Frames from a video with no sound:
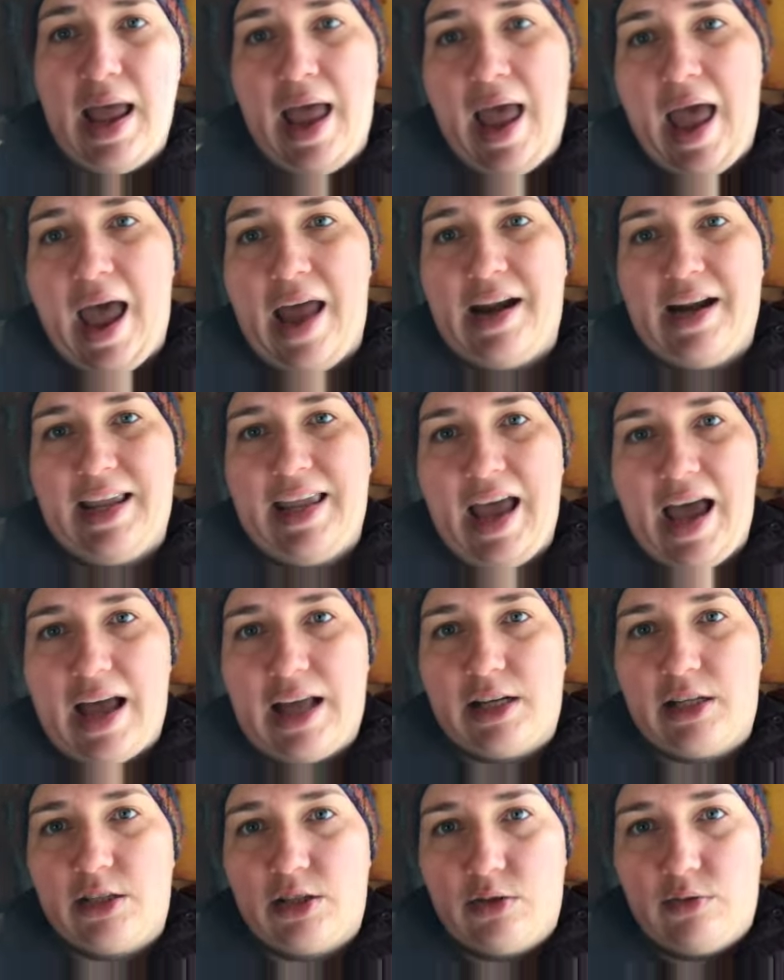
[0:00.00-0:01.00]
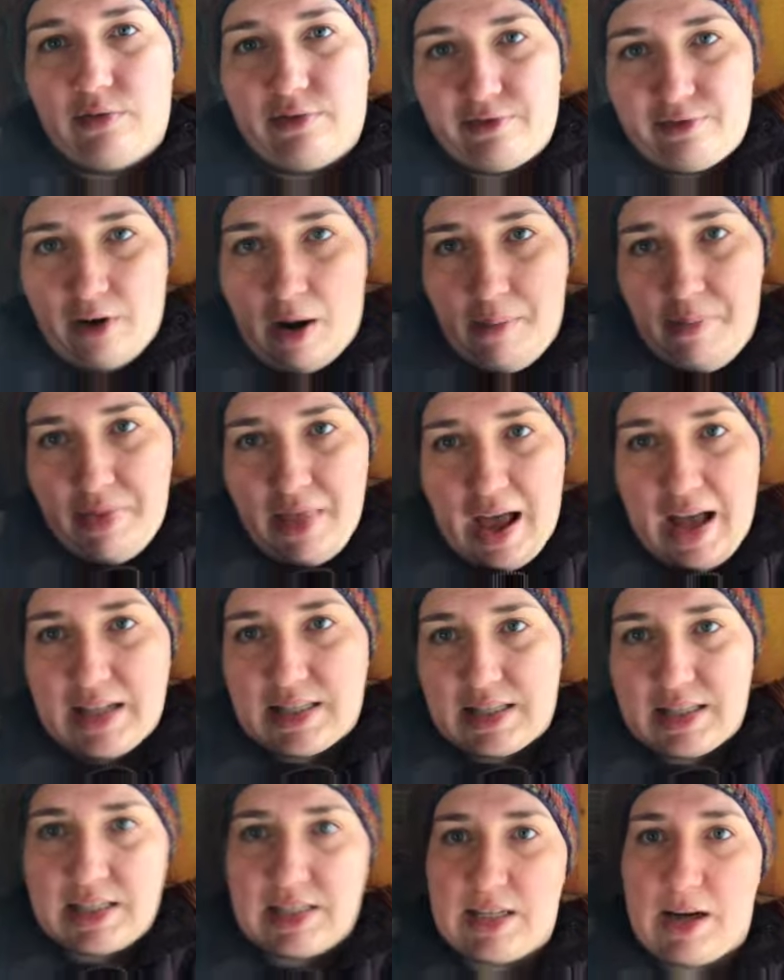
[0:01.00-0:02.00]
And again, from
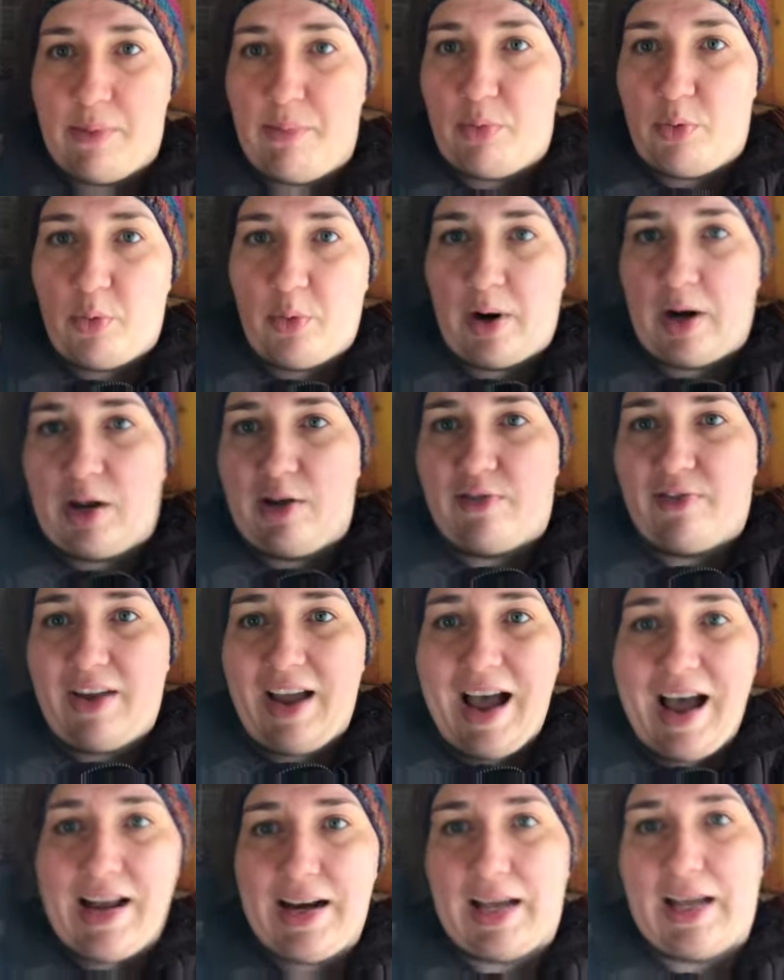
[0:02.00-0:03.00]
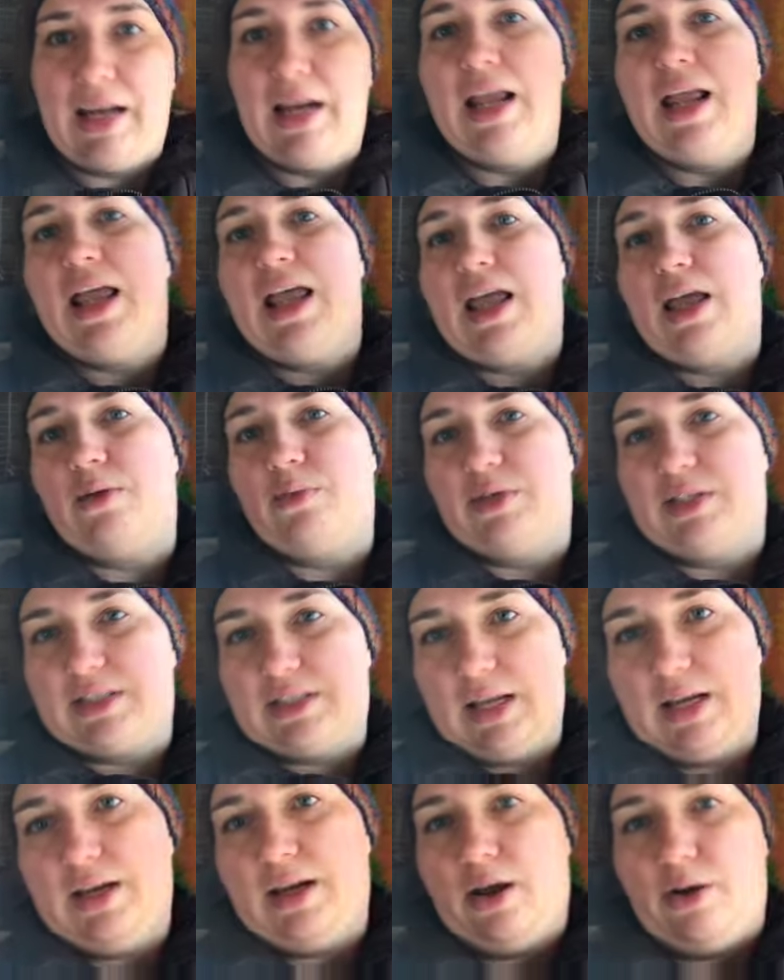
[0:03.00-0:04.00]
that stump where you've cut it, it will
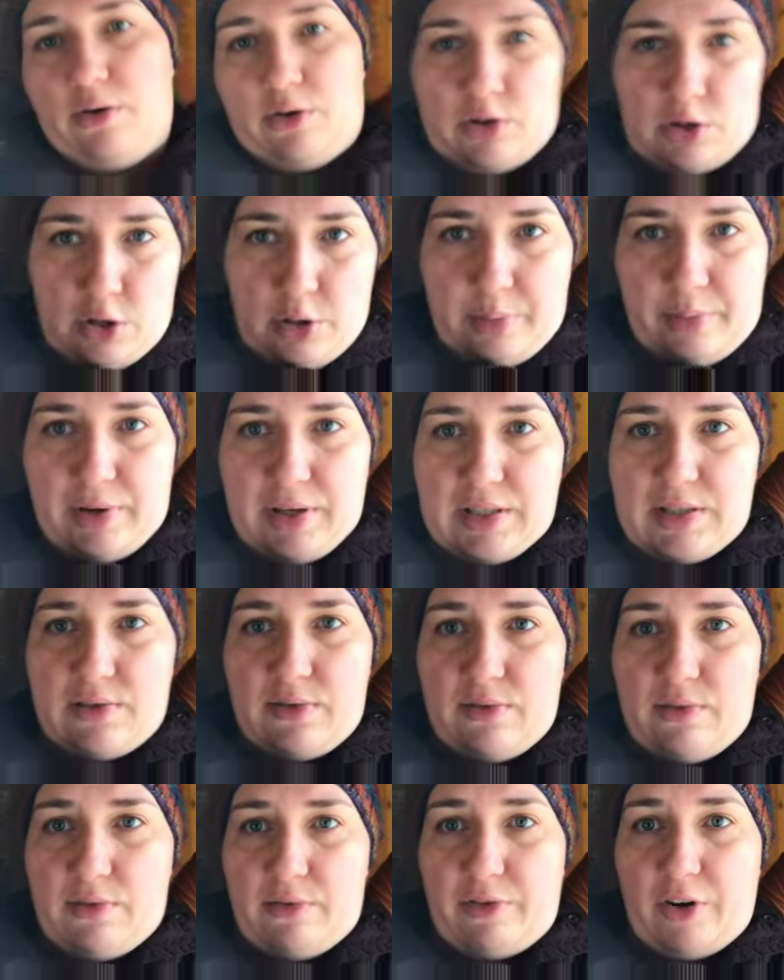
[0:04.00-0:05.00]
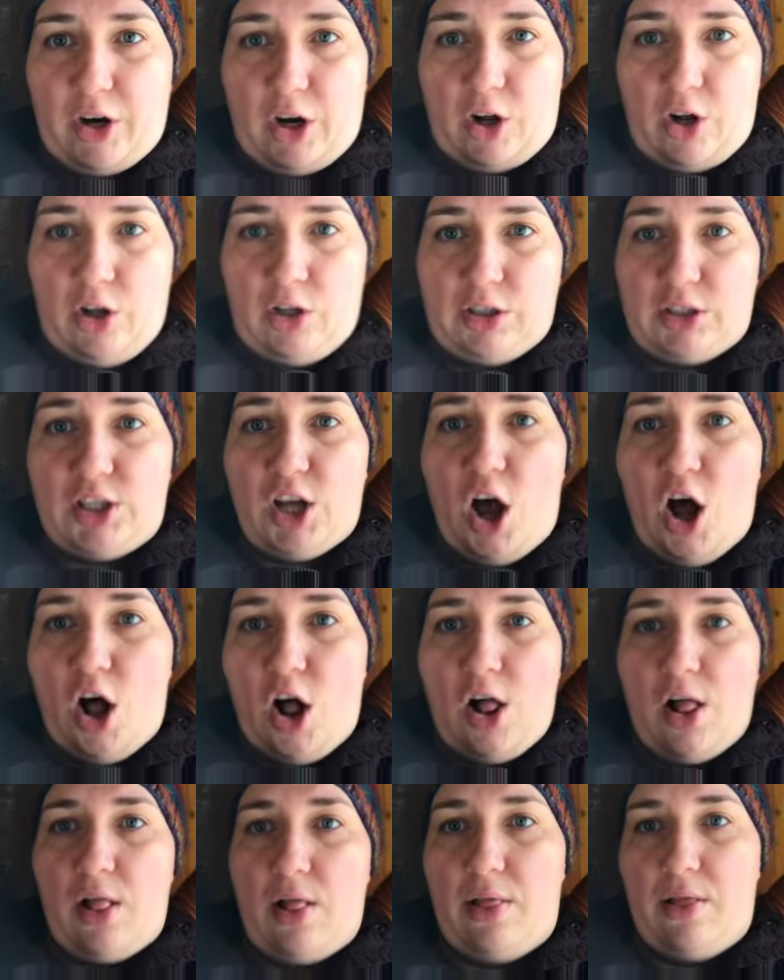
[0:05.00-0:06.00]
send out numerous vertical,
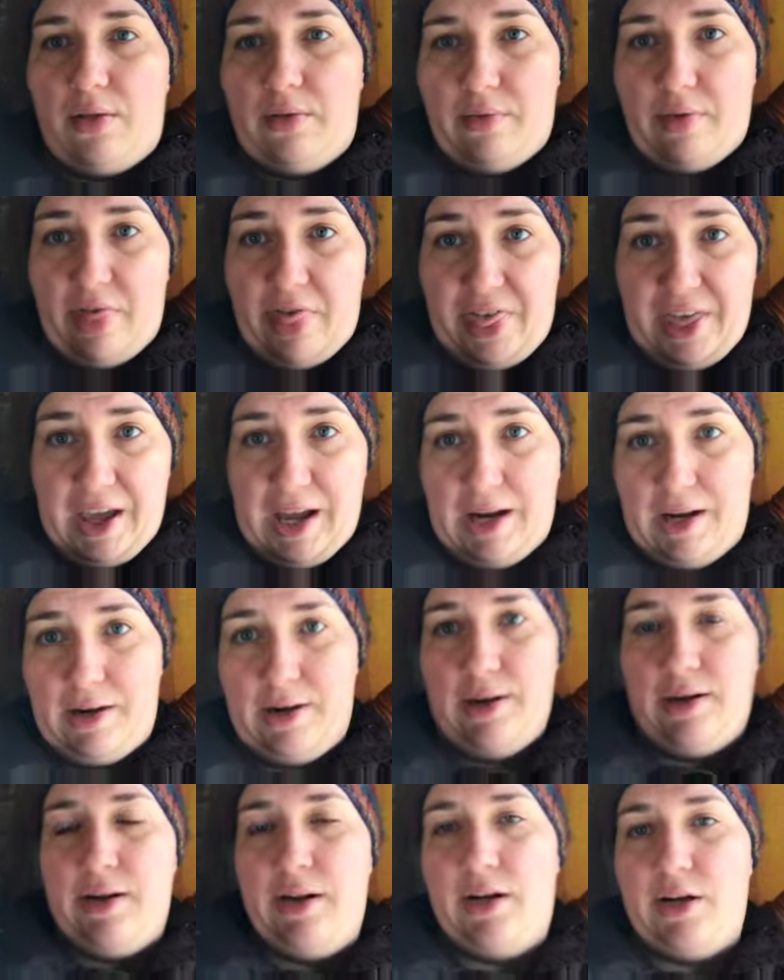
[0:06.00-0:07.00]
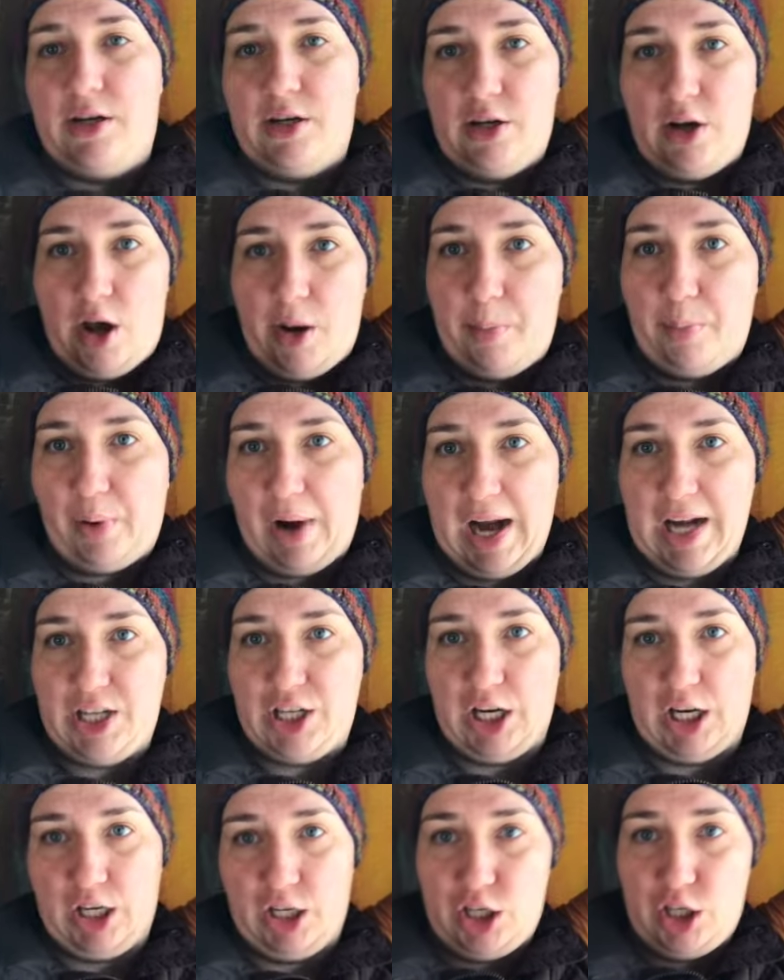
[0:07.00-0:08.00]
tall, thin,
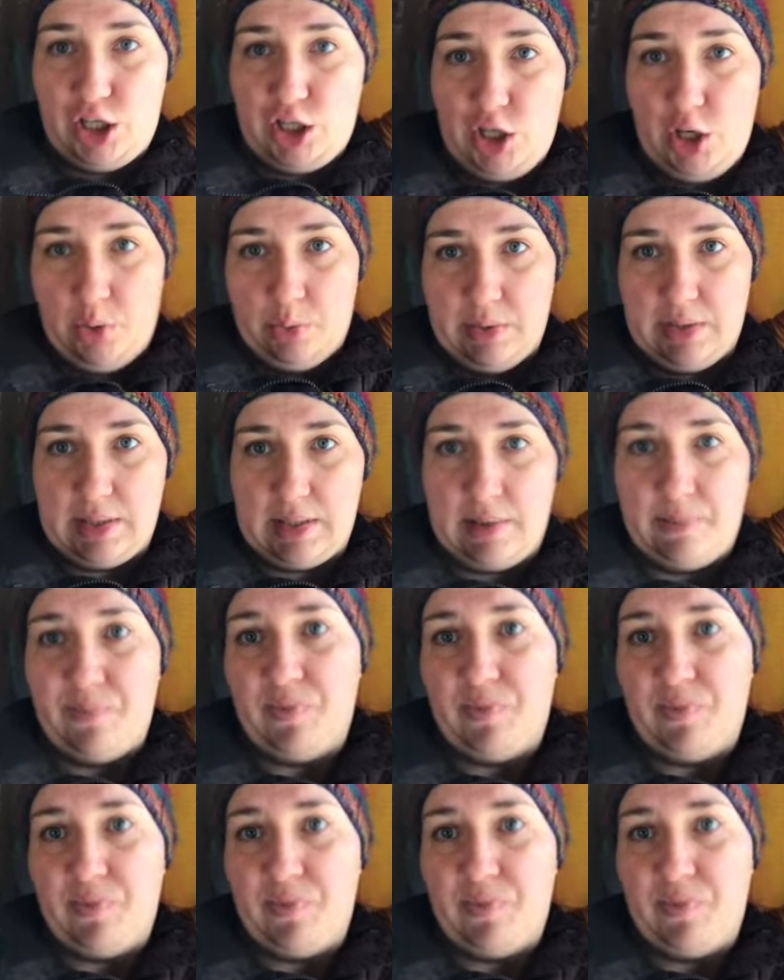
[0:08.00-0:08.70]
non-branching shoots.